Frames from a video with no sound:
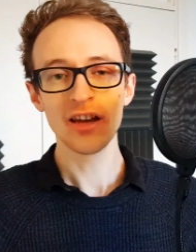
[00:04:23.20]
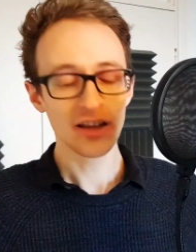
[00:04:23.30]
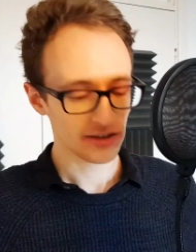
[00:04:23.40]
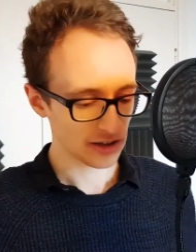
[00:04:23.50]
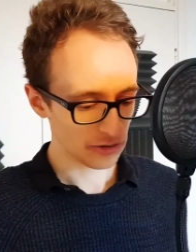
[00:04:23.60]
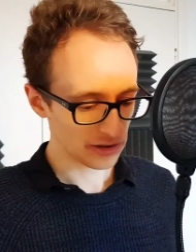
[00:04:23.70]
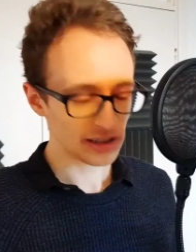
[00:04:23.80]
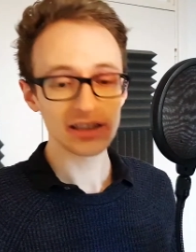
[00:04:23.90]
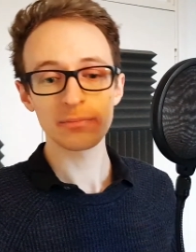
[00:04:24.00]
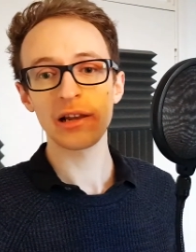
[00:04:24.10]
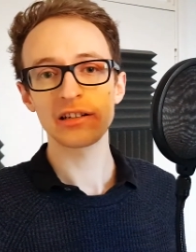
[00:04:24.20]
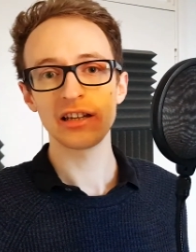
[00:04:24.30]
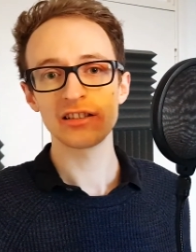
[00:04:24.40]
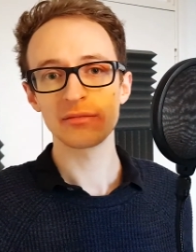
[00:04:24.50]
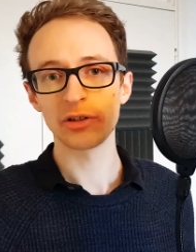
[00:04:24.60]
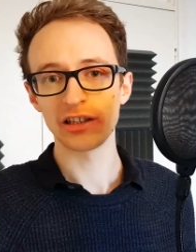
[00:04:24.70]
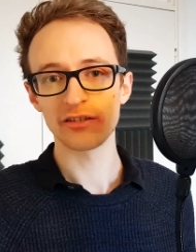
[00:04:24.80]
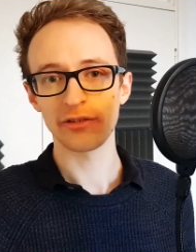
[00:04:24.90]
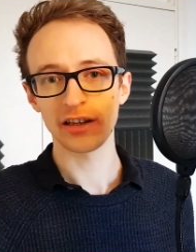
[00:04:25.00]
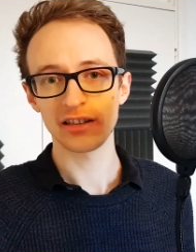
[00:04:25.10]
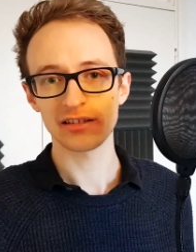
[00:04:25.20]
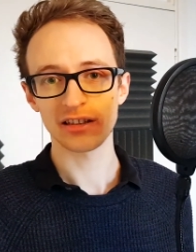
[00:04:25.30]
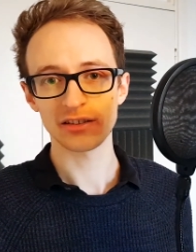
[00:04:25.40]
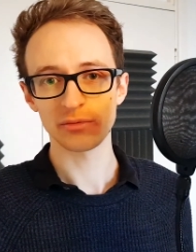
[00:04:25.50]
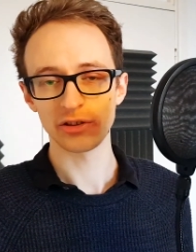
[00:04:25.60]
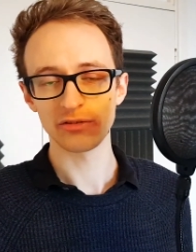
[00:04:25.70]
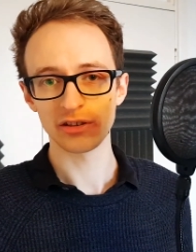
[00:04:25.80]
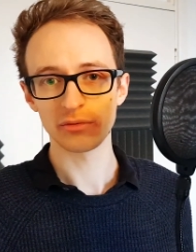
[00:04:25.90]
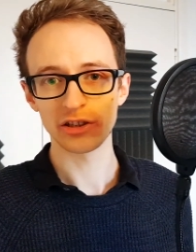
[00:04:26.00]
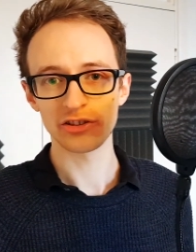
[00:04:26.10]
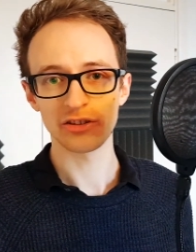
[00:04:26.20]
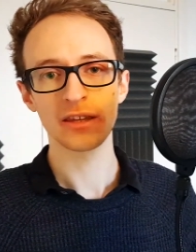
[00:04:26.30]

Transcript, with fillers: So this is plugged into my interface. That's what you're going to want to do.